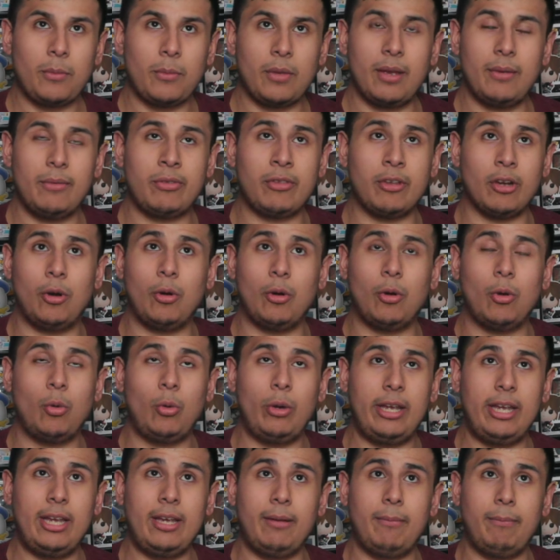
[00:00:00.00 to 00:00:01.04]
So
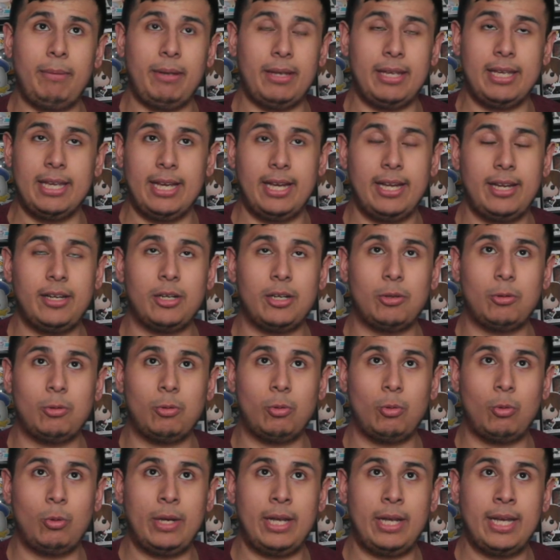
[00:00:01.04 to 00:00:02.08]
we begin
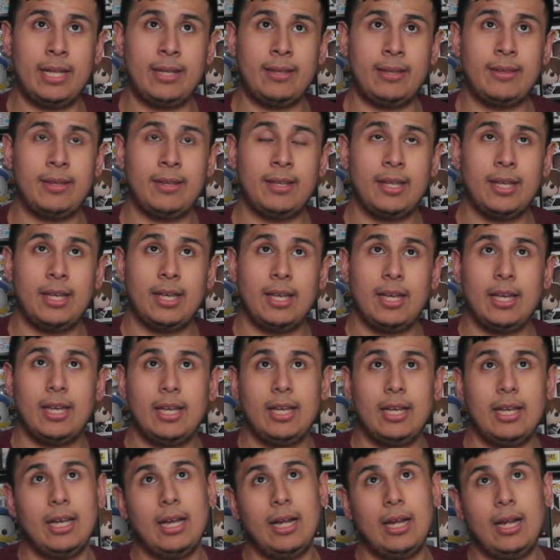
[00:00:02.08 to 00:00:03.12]
with,
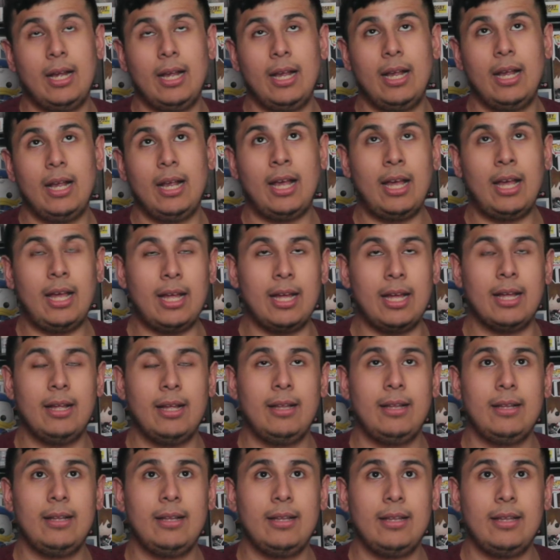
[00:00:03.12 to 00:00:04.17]
I
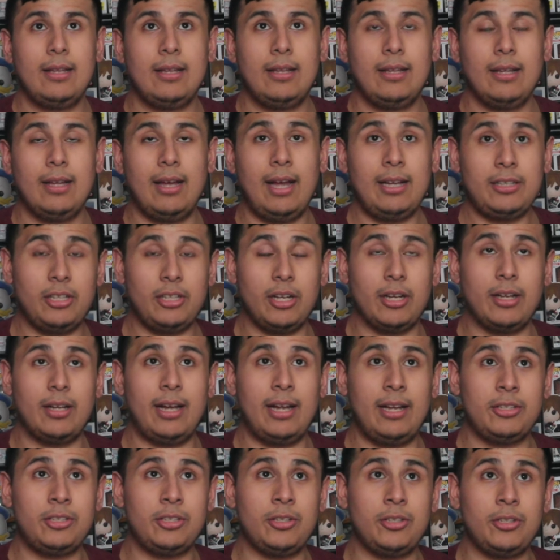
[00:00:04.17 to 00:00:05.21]

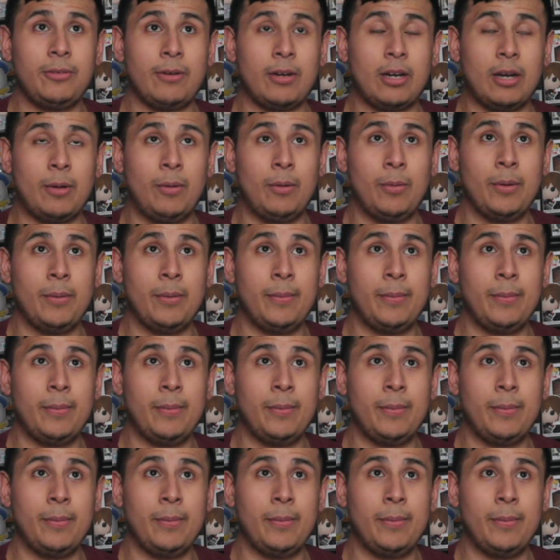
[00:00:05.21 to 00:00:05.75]
actually do forget what